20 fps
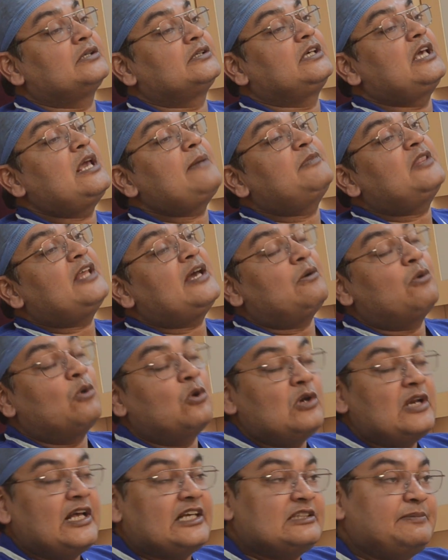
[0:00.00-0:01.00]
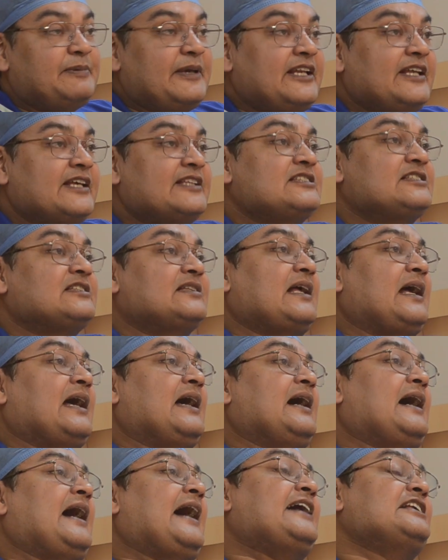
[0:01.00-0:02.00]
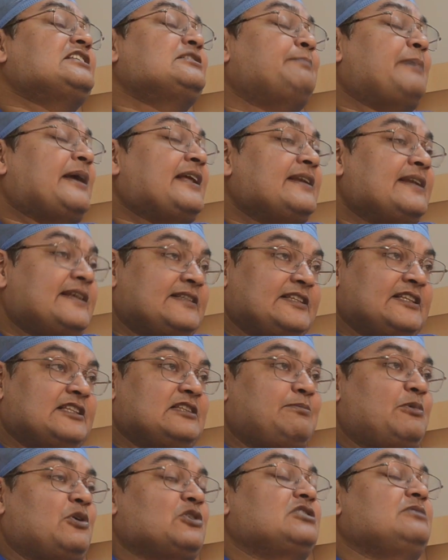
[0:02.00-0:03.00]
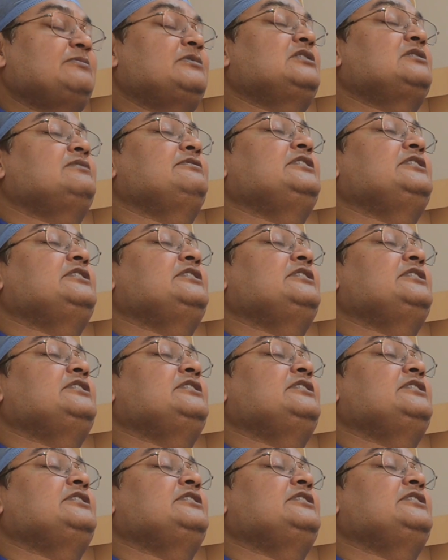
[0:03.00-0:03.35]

keep the whole experience as painless as possible.